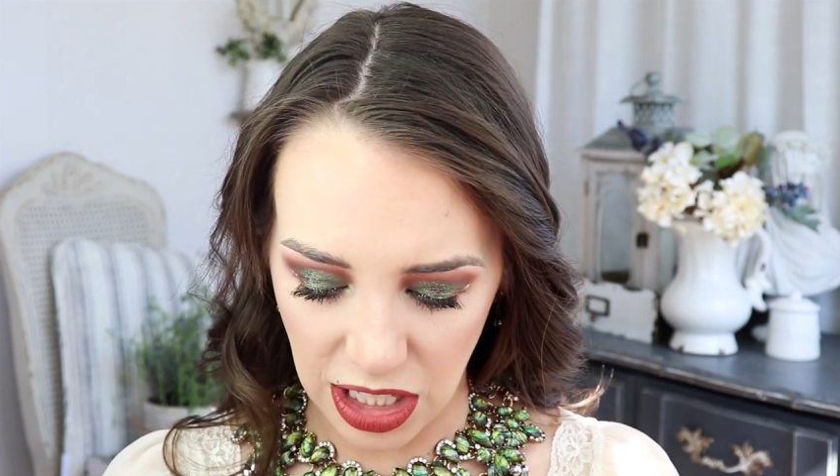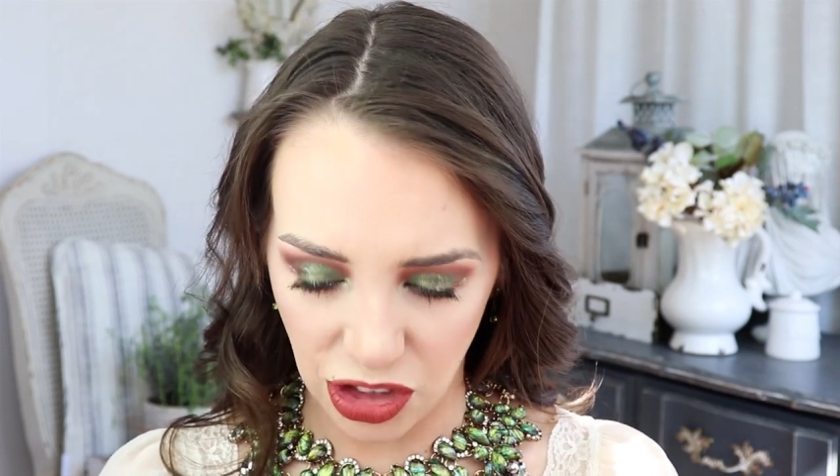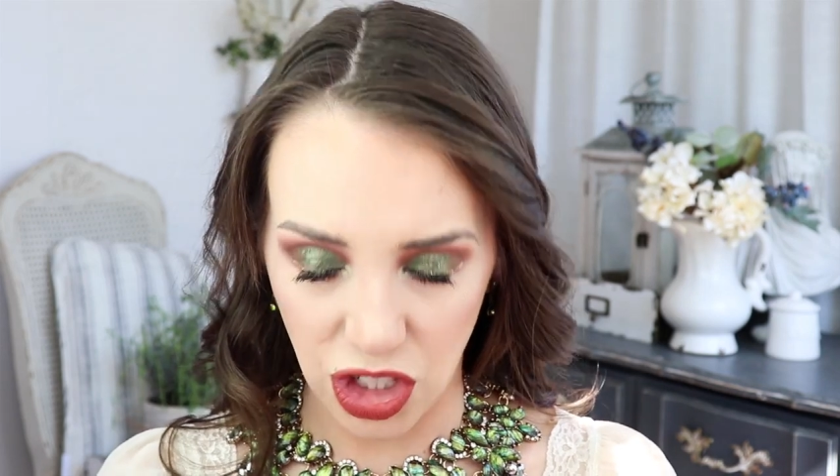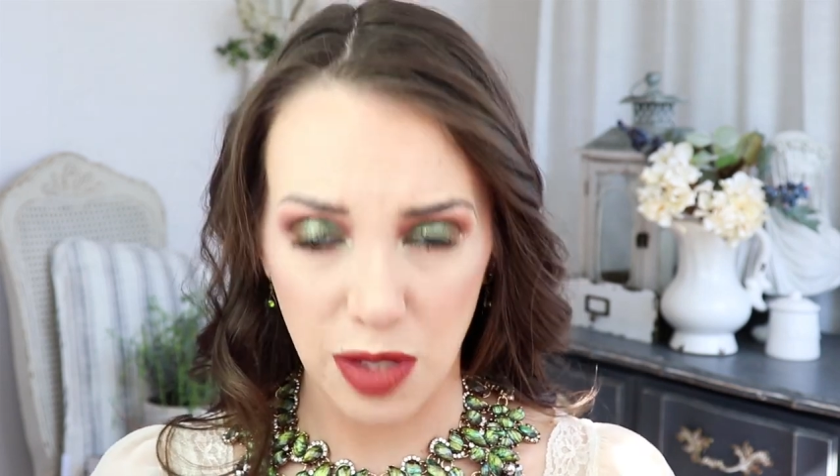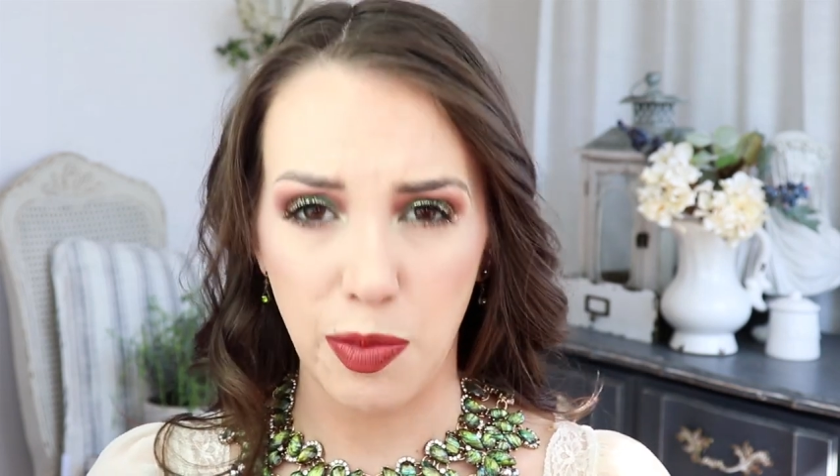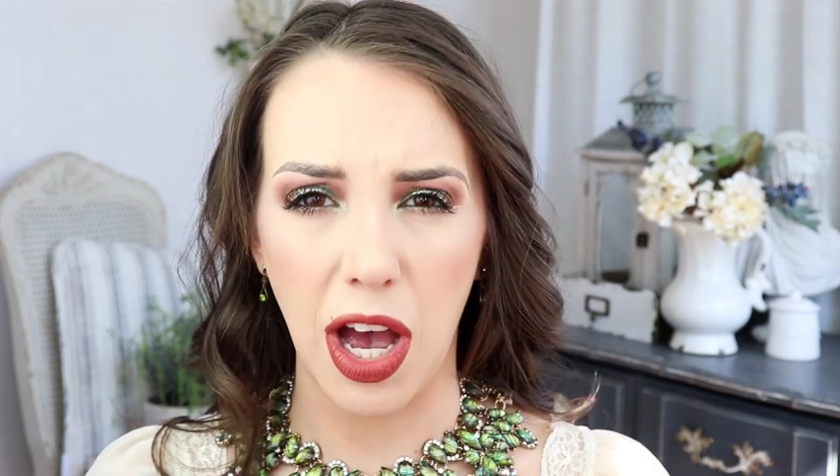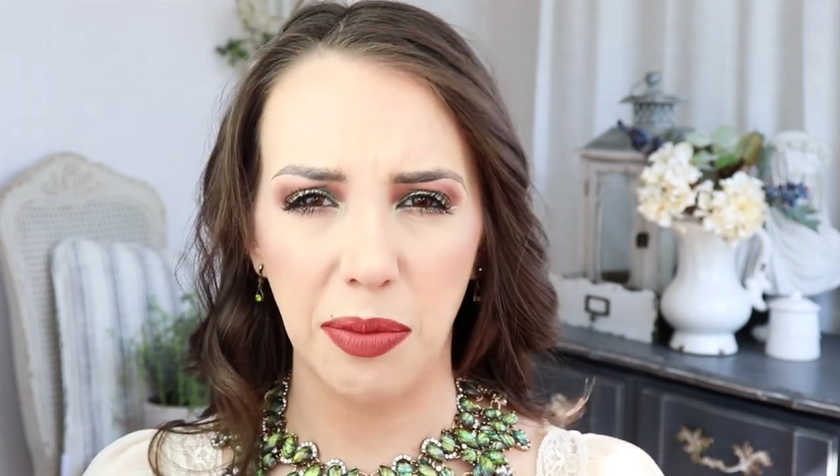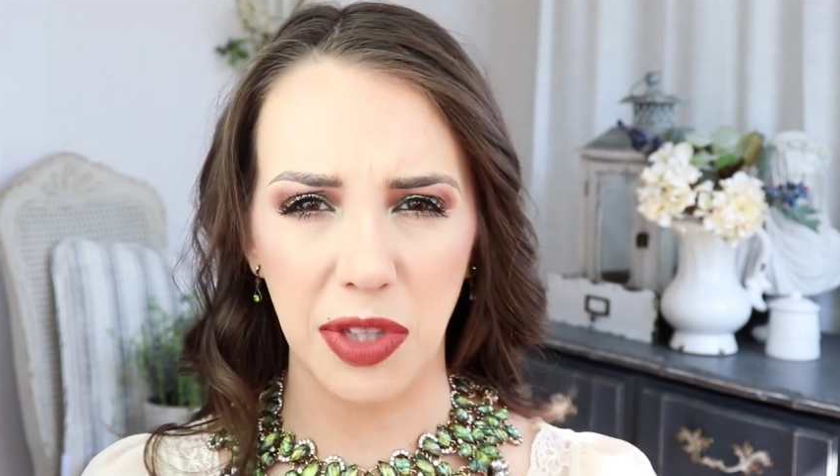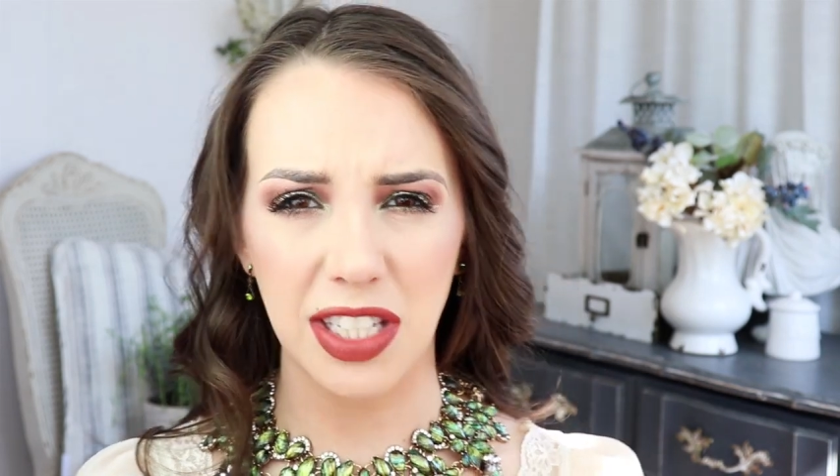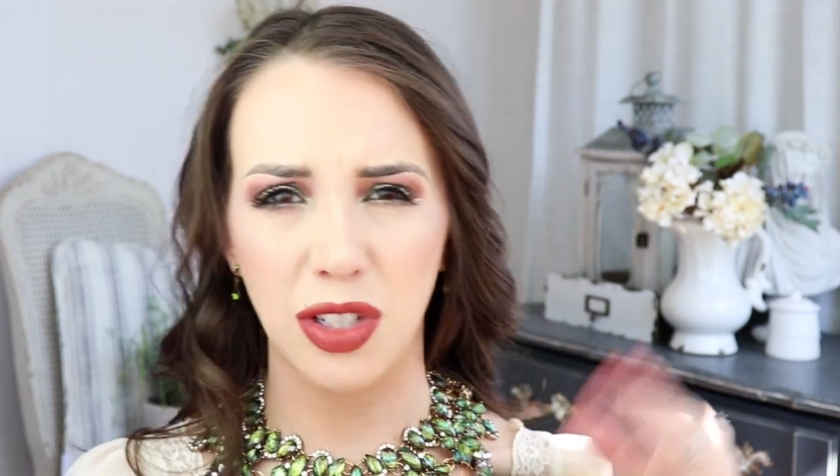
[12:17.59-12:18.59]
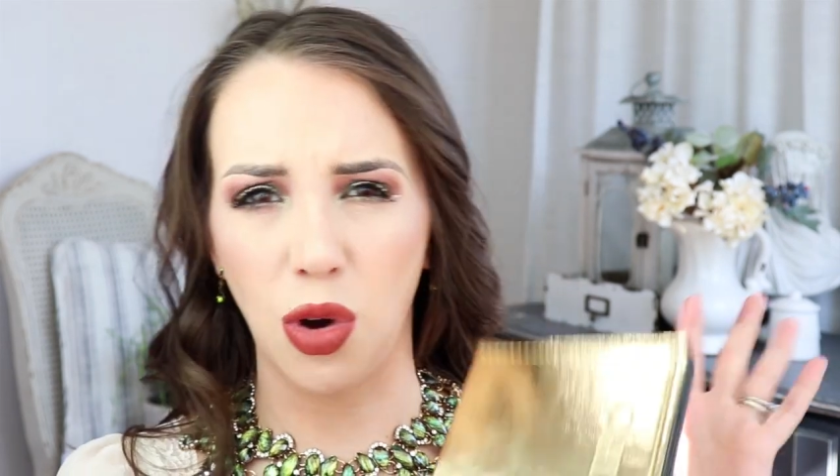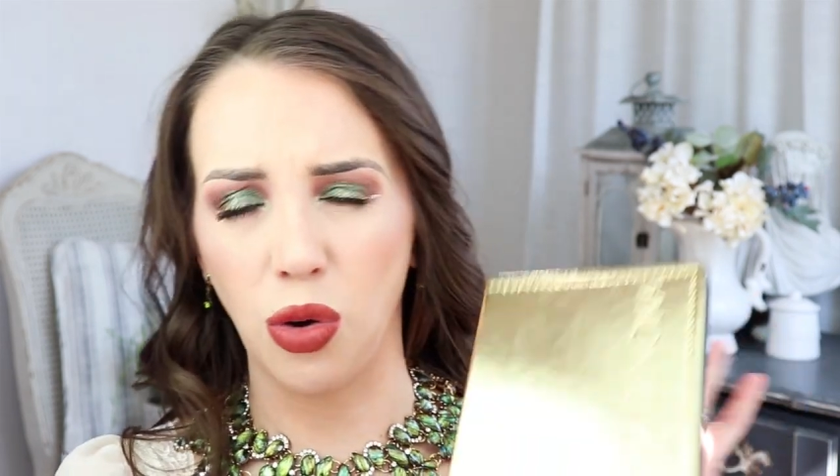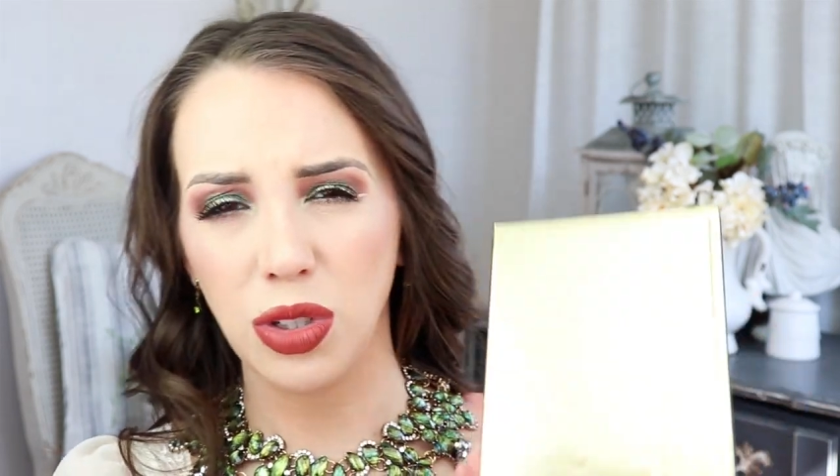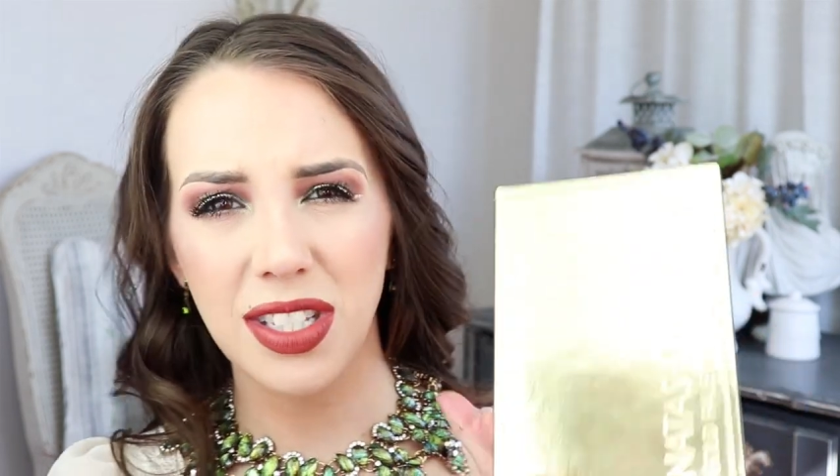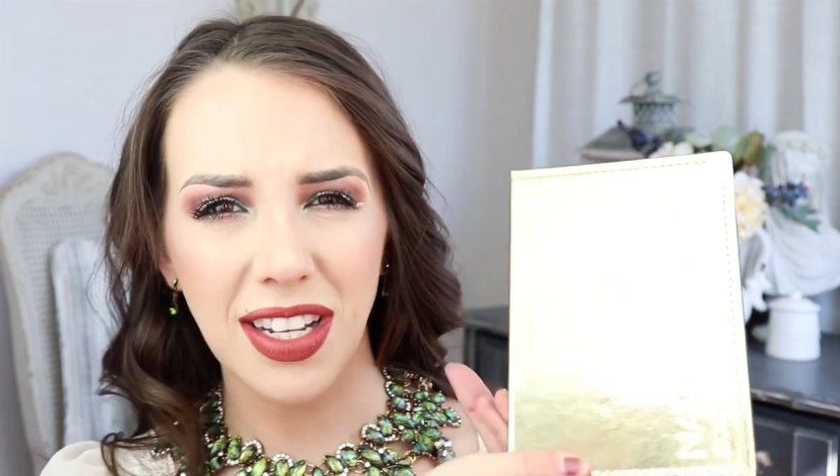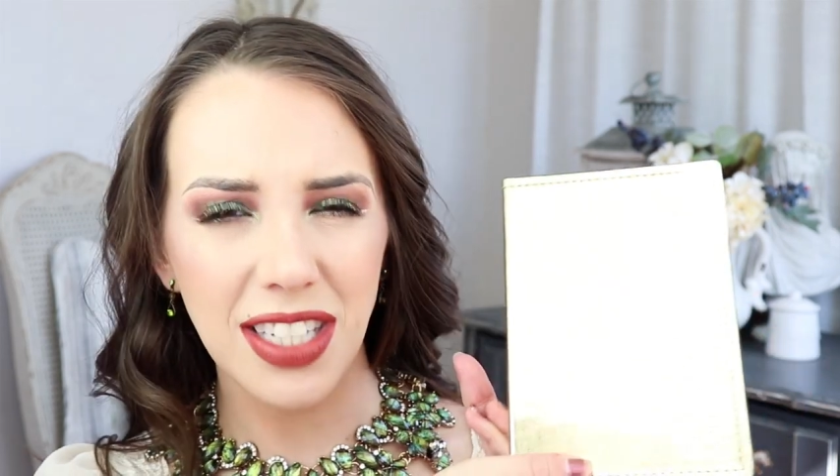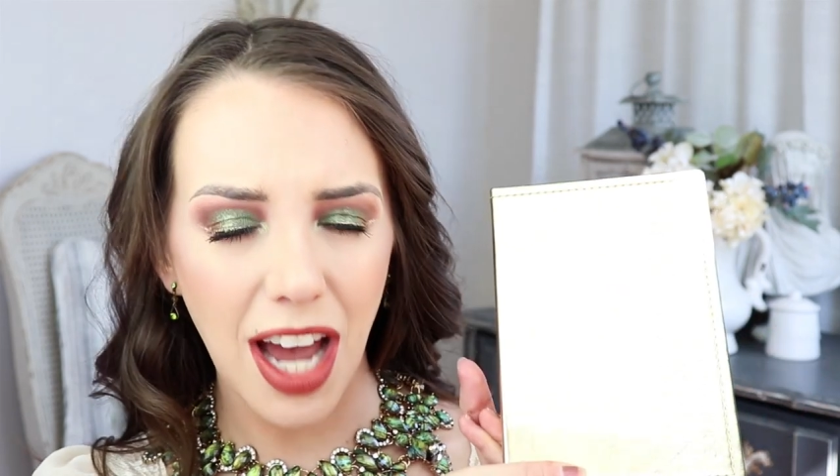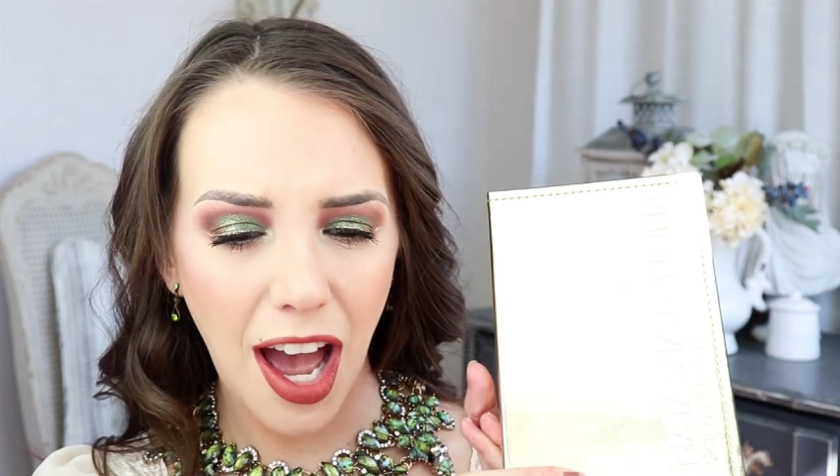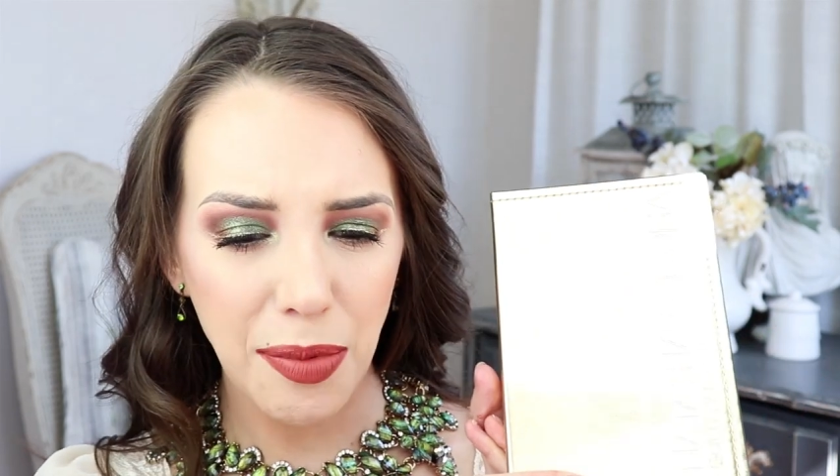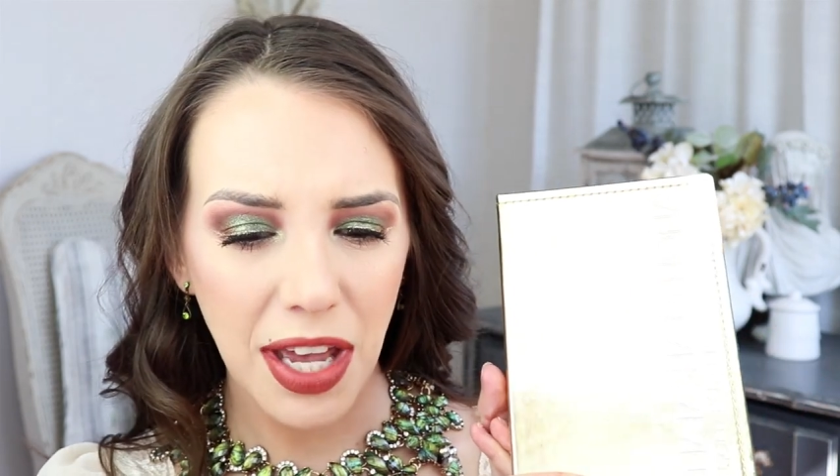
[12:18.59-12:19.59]
and just pop these golds on
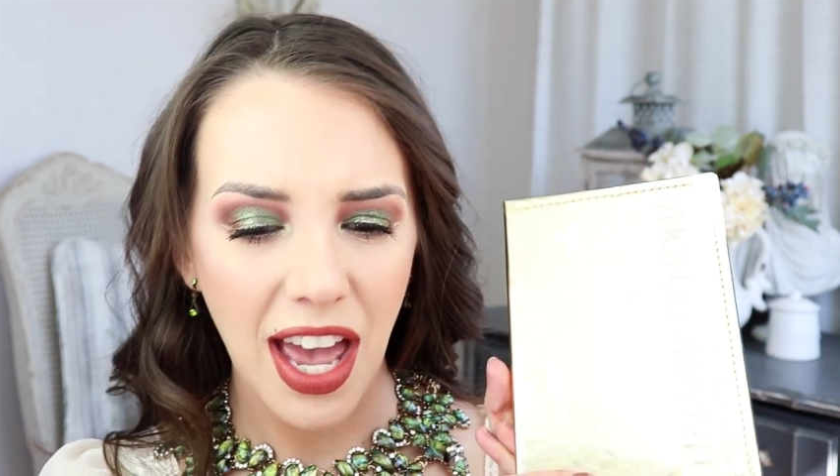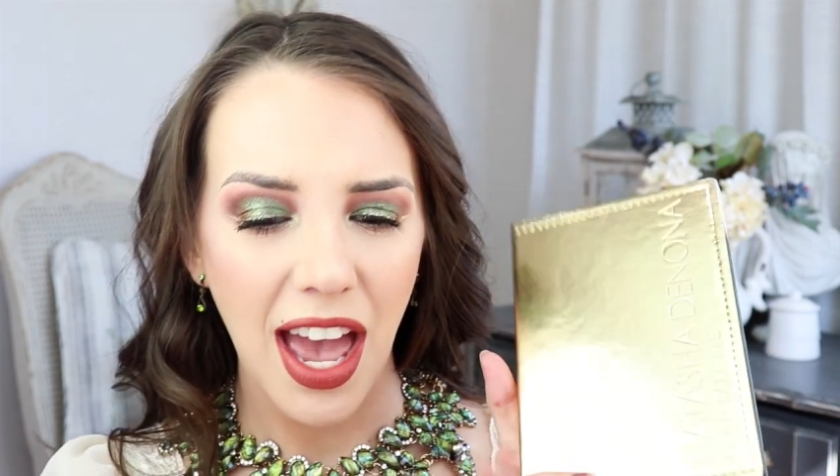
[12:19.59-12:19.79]
top